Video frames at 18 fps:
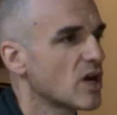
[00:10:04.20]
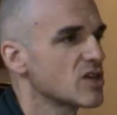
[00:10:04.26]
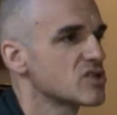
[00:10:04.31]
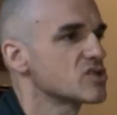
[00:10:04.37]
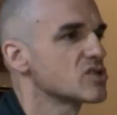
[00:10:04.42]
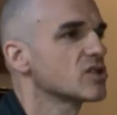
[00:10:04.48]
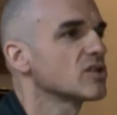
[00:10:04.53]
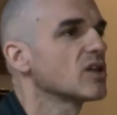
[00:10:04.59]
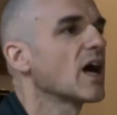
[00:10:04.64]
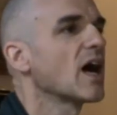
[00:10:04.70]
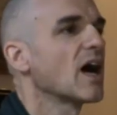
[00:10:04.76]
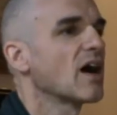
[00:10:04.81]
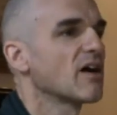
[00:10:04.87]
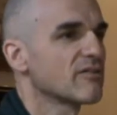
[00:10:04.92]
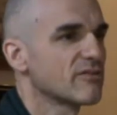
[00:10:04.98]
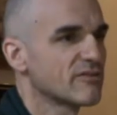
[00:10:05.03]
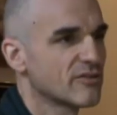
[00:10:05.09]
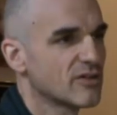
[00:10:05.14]
I still
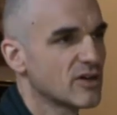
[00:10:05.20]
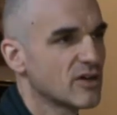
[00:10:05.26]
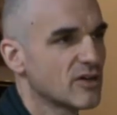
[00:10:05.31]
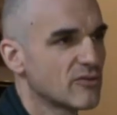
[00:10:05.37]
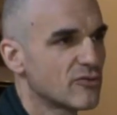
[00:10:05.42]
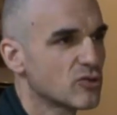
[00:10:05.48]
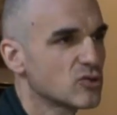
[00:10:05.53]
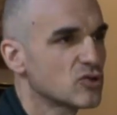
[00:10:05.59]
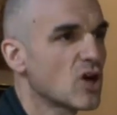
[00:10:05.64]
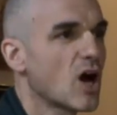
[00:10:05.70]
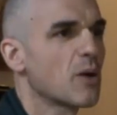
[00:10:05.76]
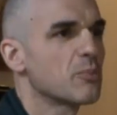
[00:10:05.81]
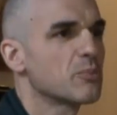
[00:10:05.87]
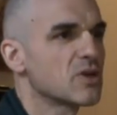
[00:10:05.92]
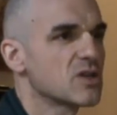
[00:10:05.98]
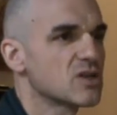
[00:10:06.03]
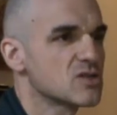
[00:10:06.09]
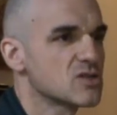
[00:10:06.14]
have for
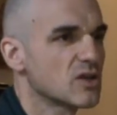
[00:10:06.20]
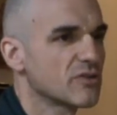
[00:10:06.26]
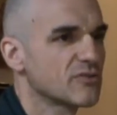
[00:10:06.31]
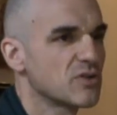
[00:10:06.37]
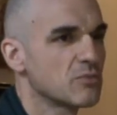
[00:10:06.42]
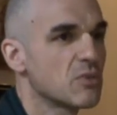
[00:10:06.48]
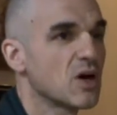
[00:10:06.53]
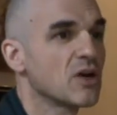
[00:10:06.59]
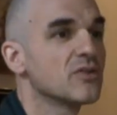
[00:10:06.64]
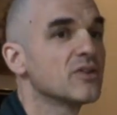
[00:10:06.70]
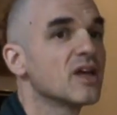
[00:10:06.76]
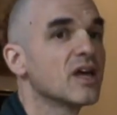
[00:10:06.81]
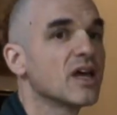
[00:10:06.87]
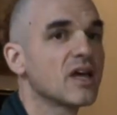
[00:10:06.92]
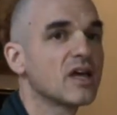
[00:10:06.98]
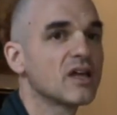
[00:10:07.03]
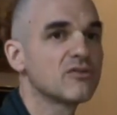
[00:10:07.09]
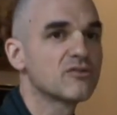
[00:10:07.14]
topics of the
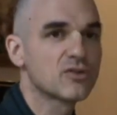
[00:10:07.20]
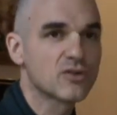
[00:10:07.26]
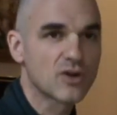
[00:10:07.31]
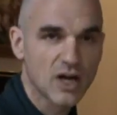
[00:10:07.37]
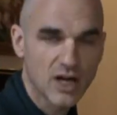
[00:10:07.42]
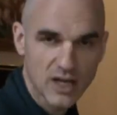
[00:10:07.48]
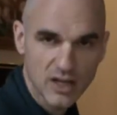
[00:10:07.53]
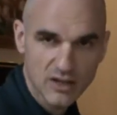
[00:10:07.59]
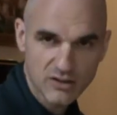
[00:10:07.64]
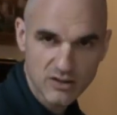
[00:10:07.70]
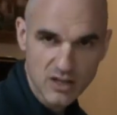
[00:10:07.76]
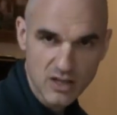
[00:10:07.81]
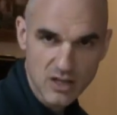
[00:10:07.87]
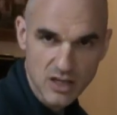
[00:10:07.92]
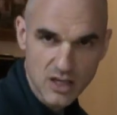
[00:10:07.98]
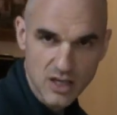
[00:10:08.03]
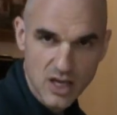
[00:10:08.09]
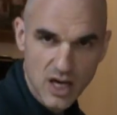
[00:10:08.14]
mundane variety?
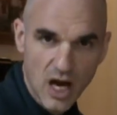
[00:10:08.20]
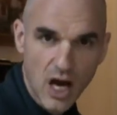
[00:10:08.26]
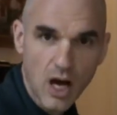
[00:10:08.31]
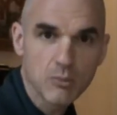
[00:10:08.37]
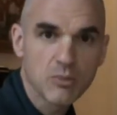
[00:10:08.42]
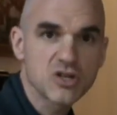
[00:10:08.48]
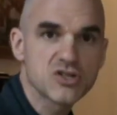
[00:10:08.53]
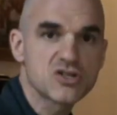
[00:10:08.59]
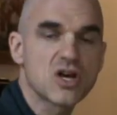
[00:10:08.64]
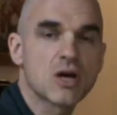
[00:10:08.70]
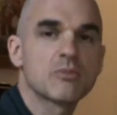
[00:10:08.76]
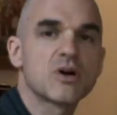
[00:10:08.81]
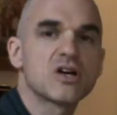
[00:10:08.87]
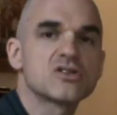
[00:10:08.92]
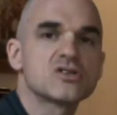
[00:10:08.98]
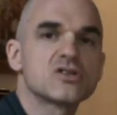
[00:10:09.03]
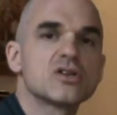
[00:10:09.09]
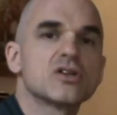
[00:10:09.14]
How much am
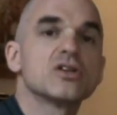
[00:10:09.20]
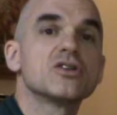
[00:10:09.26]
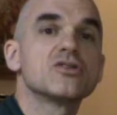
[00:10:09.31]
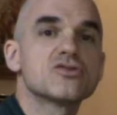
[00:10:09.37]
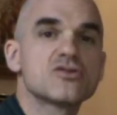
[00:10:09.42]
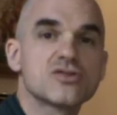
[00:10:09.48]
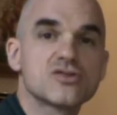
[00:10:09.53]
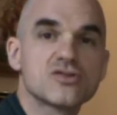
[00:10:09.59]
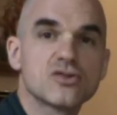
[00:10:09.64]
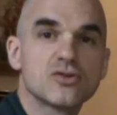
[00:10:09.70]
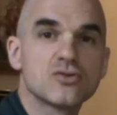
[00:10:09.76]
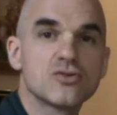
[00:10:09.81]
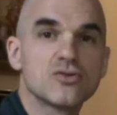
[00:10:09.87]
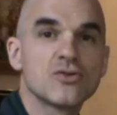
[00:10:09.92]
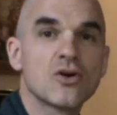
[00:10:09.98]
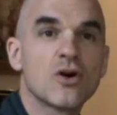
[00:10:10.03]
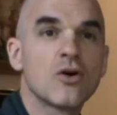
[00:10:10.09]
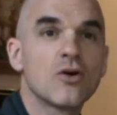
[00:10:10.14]
I still interested to
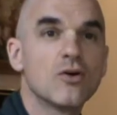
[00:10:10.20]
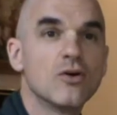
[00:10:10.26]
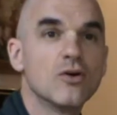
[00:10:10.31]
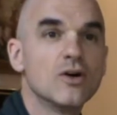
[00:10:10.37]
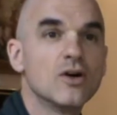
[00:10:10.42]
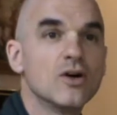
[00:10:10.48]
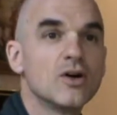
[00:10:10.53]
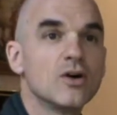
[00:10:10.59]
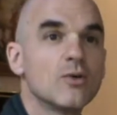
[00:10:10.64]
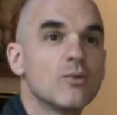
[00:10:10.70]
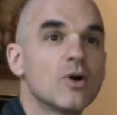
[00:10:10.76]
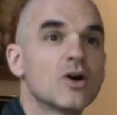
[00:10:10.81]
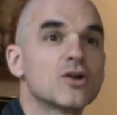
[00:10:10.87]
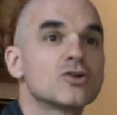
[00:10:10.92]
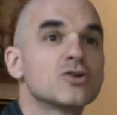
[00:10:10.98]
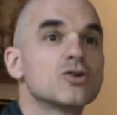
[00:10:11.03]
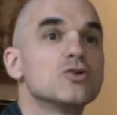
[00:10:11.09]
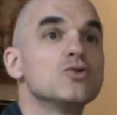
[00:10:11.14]
know
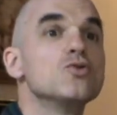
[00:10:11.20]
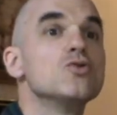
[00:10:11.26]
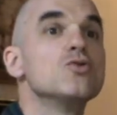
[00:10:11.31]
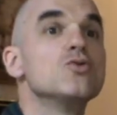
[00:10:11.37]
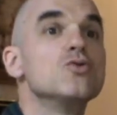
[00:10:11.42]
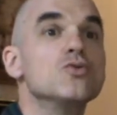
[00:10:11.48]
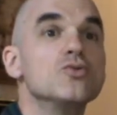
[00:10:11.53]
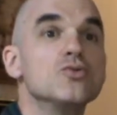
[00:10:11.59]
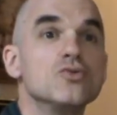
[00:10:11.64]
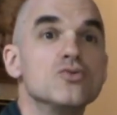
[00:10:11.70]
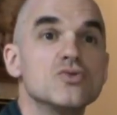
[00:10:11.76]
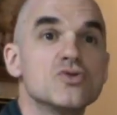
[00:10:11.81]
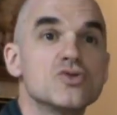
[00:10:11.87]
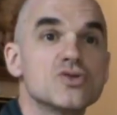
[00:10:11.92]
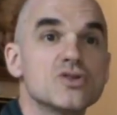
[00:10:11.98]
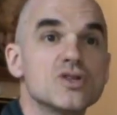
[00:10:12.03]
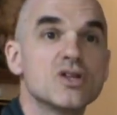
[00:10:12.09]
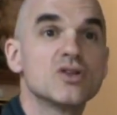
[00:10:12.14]
what are the
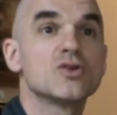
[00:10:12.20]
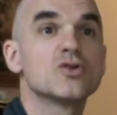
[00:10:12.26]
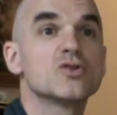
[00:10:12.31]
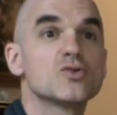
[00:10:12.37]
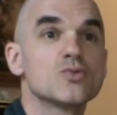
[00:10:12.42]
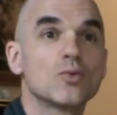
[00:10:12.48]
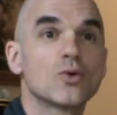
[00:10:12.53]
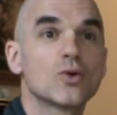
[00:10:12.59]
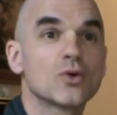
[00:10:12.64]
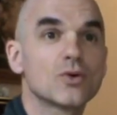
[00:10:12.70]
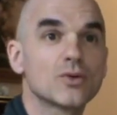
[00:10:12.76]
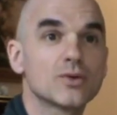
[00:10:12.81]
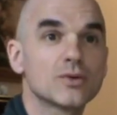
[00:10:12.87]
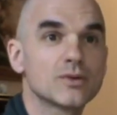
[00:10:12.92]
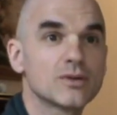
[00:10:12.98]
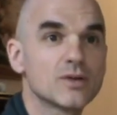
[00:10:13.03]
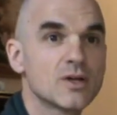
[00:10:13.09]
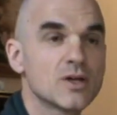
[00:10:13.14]
news in this world?
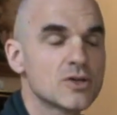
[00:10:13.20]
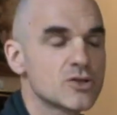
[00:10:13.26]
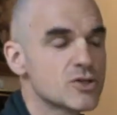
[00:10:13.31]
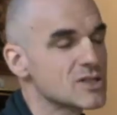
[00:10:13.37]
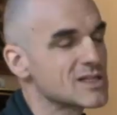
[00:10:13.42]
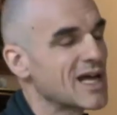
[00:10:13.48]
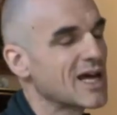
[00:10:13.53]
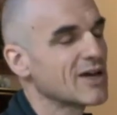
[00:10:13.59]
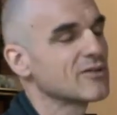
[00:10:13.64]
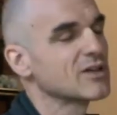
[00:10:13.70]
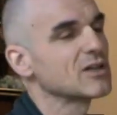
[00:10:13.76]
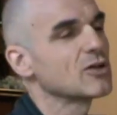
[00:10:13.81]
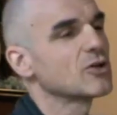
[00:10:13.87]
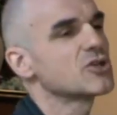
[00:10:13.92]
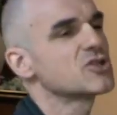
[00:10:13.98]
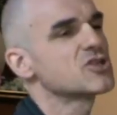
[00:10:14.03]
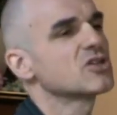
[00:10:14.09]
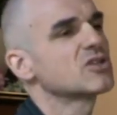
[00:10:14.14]
Just like when
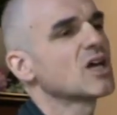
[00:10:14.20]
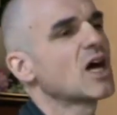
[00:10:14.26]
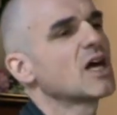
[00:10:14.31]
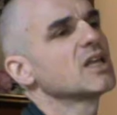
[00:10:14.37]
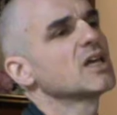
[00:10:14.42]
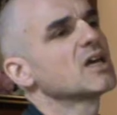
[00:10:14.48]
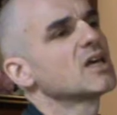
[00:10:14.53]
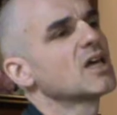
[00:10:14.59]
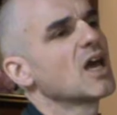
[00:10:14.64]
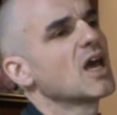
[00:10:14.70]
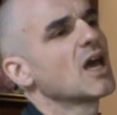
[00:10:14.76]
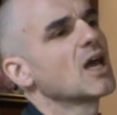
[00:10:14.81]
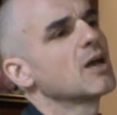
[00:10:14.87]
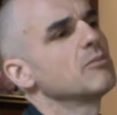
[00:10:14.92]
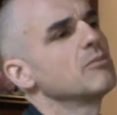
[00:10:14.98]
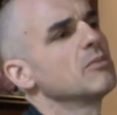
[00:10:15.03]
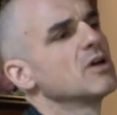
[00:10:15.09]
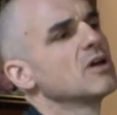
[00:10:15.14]
Lord Chaitanya
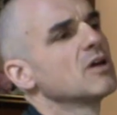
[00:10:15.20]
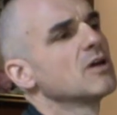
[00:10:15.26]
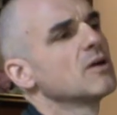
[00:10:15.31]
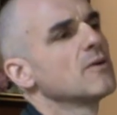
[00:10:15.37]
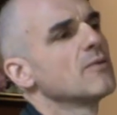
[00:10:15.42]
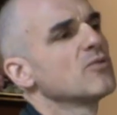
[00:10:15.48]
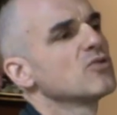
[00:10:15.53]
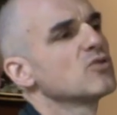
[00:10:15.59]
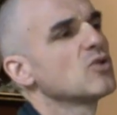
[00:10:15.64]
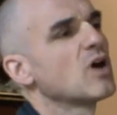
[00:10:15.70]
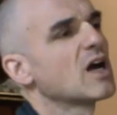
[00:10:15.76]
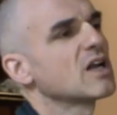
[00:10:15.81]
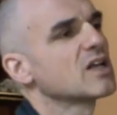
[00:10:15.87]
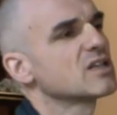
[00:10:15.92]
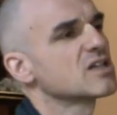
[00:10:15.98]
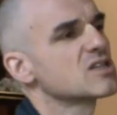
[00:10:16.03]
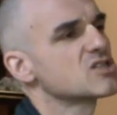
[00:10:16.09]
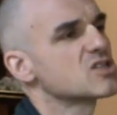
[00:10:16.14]
came to
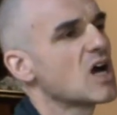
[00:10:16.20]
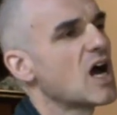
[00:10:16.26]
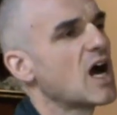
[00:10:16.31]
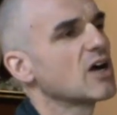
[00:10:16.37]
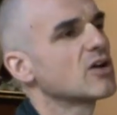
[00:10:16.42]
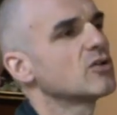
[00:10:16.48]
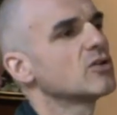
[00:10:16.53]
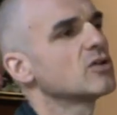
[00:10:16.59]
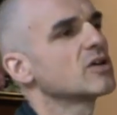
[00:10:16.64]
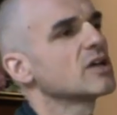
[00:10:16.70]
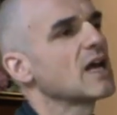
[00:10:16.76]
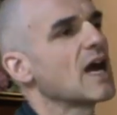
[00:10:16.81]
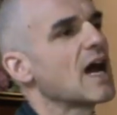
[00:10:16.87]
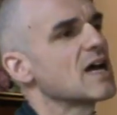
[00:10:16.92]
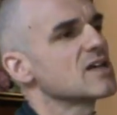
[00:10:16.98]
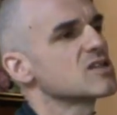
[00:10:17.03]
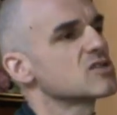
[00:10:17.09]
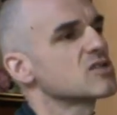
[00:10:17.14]
Haridas Thakur, he
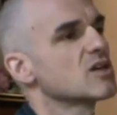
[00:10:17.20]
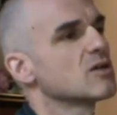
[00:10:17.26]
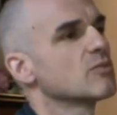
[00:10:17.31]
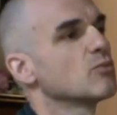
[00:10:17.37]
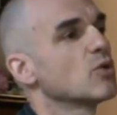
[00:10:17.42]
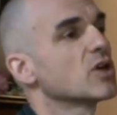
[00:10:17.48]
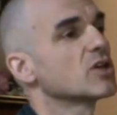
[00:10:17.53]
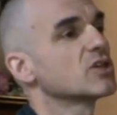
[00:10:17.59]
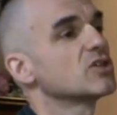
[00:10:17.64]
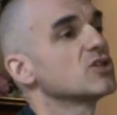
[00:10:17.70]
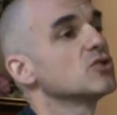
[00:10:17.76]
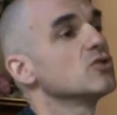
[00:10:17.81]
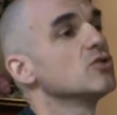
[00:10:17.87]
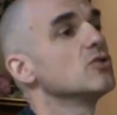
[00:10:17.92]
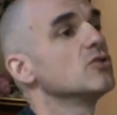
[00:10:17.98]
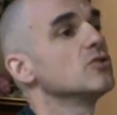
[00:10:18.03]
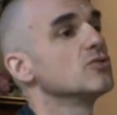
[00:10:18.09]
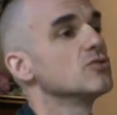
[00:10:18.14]
asked him, what are the
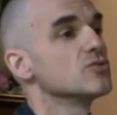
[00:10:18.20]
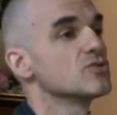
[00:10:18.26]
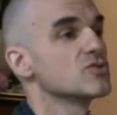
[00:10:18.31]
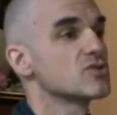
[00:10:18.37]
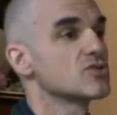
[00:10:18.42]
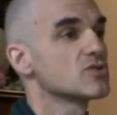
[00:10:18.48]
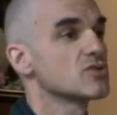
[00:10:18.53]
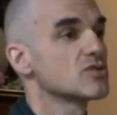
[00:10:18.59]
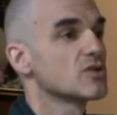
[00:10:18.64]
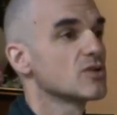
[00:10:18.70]
news?